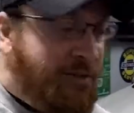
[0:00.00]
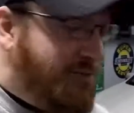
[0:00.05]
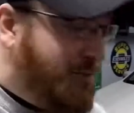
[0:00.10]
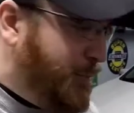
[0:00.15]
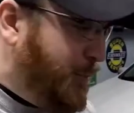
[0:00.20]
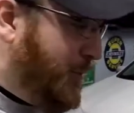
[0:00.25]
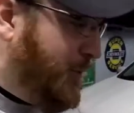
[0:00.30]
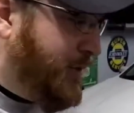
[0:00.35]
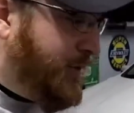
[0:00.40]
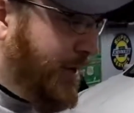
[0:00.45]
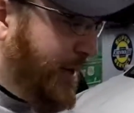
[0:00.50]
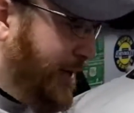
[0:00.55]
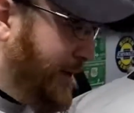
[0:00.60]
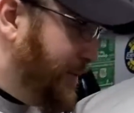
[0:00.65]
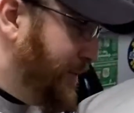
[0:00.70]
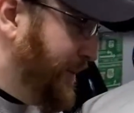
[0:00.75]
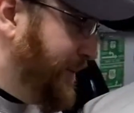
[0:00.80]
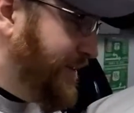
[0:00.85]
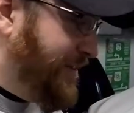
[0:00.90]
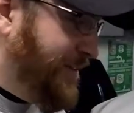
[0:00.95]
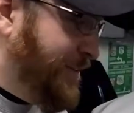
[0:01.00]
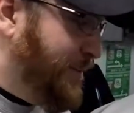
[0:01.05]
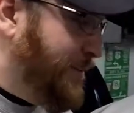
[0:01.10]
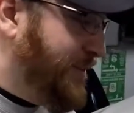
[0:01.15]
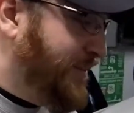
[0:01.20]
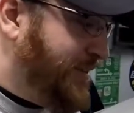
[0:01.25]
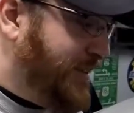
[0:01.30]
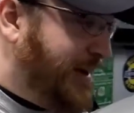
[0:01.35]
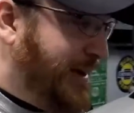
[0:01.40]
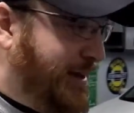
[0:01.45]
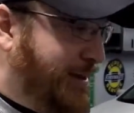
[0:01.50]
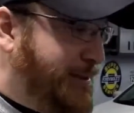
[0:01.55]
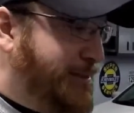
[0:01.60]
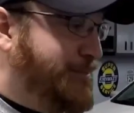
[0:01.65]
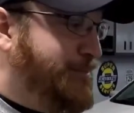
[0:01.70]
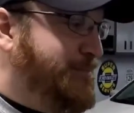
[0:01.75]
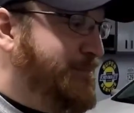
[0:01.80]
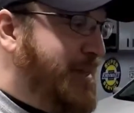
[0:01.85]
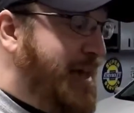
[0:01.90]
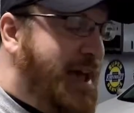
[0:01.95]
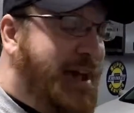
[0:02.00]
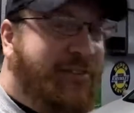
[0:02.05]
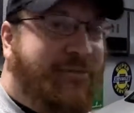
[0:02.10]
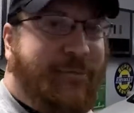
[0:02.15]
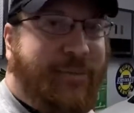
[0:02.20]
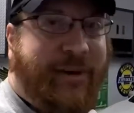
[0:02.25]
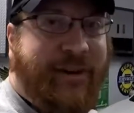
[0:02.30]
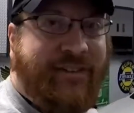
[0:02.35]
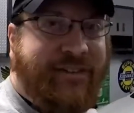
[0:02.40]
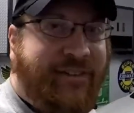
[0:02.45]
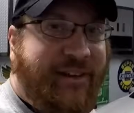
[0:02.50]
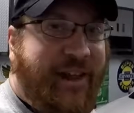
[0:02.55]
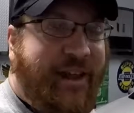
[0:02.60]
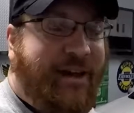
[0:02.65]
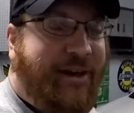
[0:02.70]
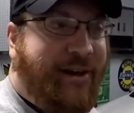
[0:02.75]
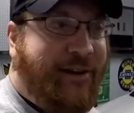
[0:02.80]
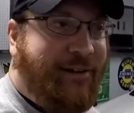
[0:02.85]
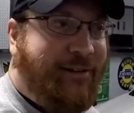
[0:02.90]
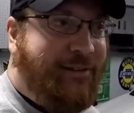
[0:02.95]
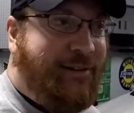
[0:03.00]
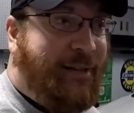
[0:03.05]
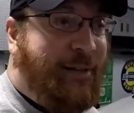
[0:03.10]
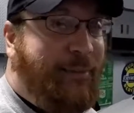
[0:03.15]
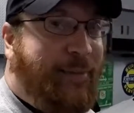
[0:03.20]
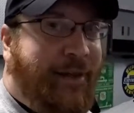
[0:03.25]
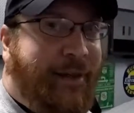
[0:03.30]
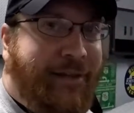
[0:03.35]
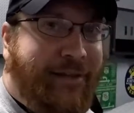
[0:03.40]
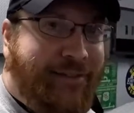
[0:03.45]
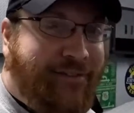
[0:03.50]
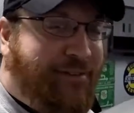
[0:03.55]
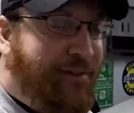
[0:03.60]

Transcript: spool gun because it was like half price on it on eBay.